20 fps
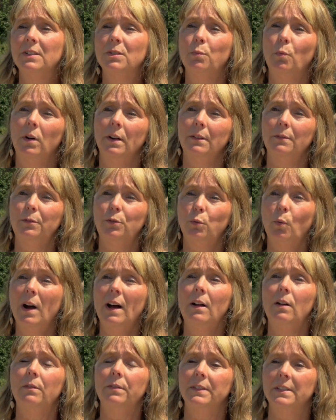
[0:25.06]
is one of
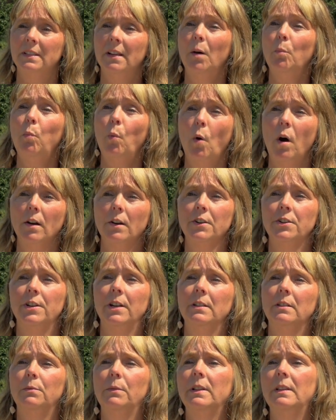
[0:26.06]
12
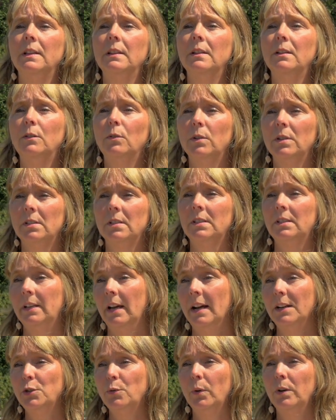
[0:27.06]
sub-watersheds within the North
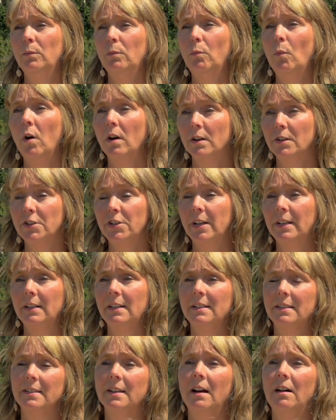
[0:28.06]
Saskatchewan
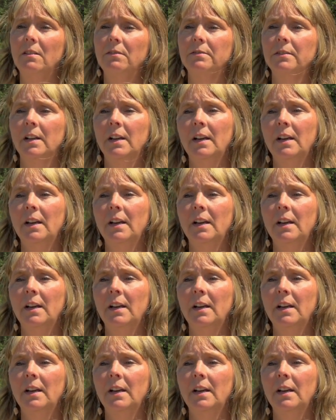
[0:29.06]
watershed itself.